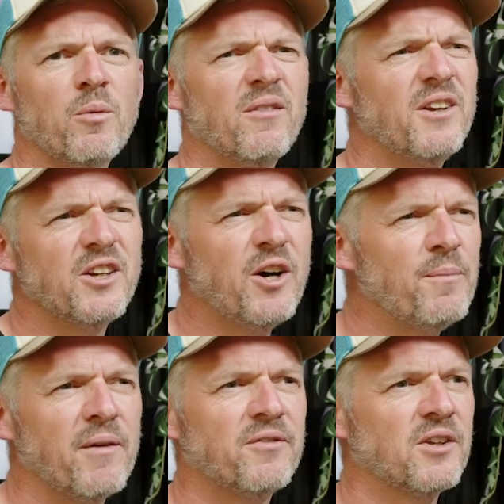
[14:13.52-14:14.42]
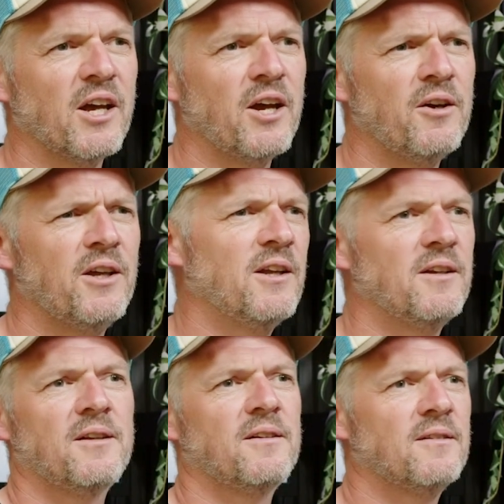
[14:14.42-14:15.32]
well, I've only got a month to go.
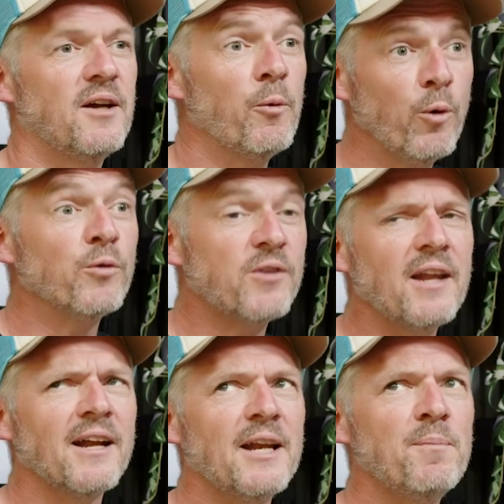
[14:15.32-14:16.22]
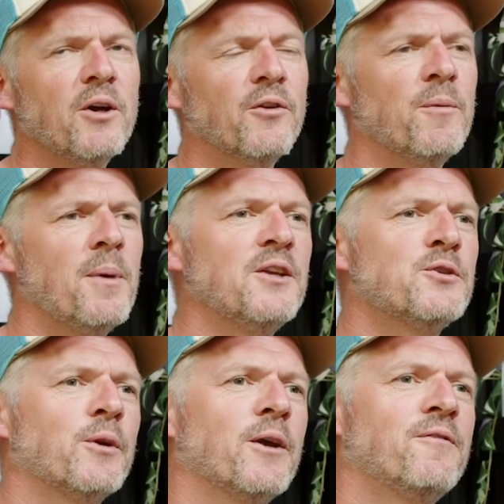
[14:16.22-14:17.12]
I will technically be on the
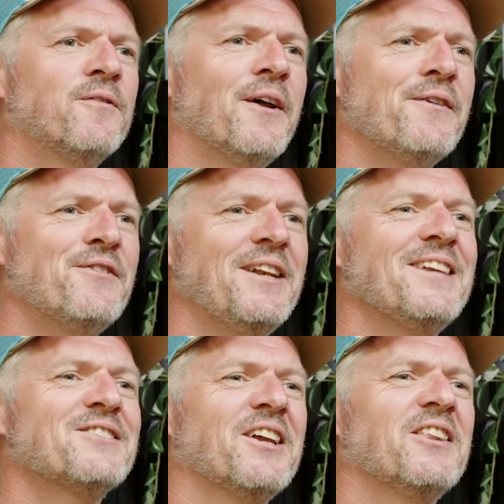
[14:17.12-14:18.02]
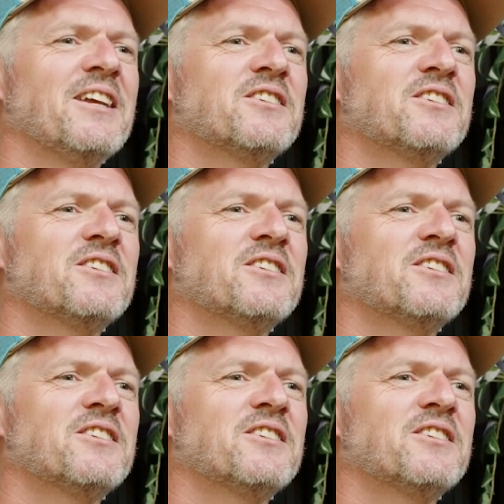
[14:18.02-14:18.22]
beach when I finish, kind of thing.